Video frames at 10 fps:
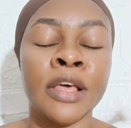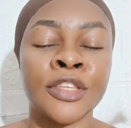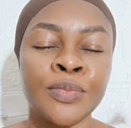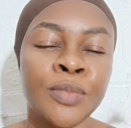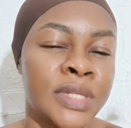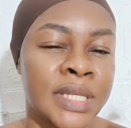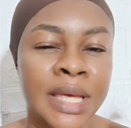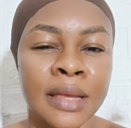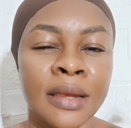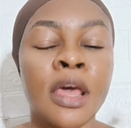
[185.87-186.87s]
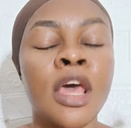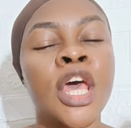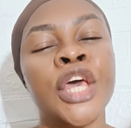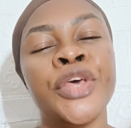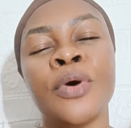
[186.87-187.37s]
a smooth skin
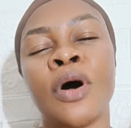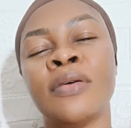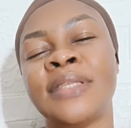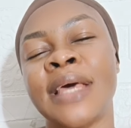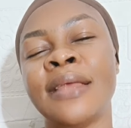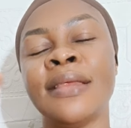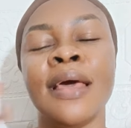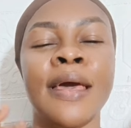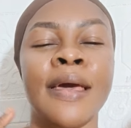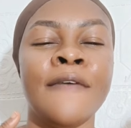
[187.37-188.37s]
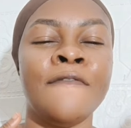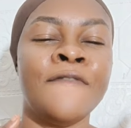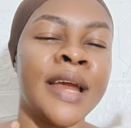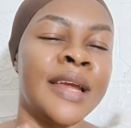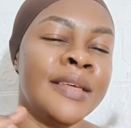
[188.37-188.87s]
you obtain a
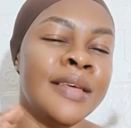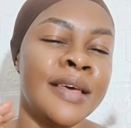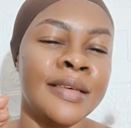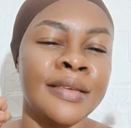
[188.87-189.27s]
very